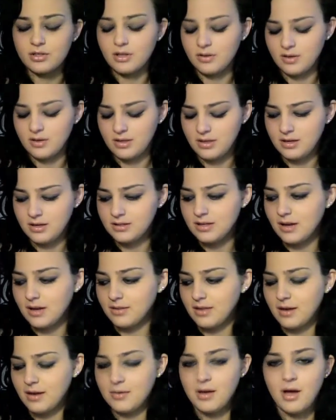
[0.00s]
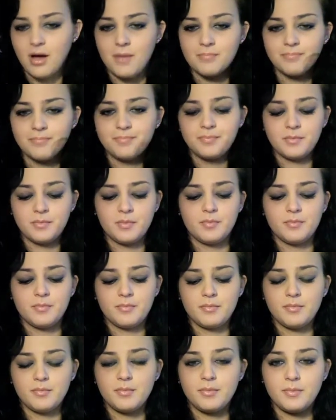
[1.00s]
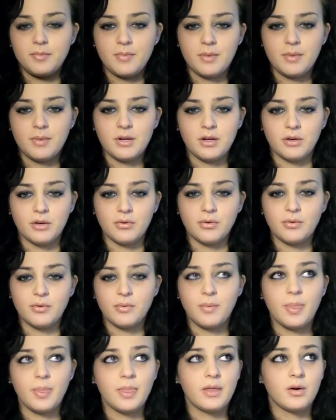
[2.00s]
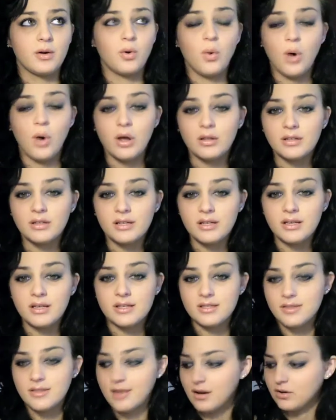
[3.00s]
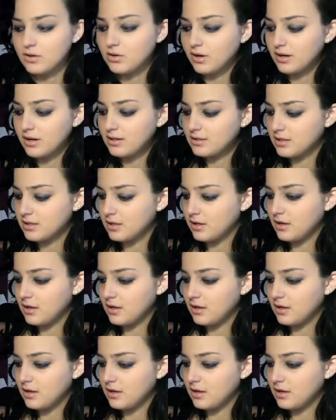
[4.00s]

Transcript: I'll get the exact thing. You know, the quality isn't that great.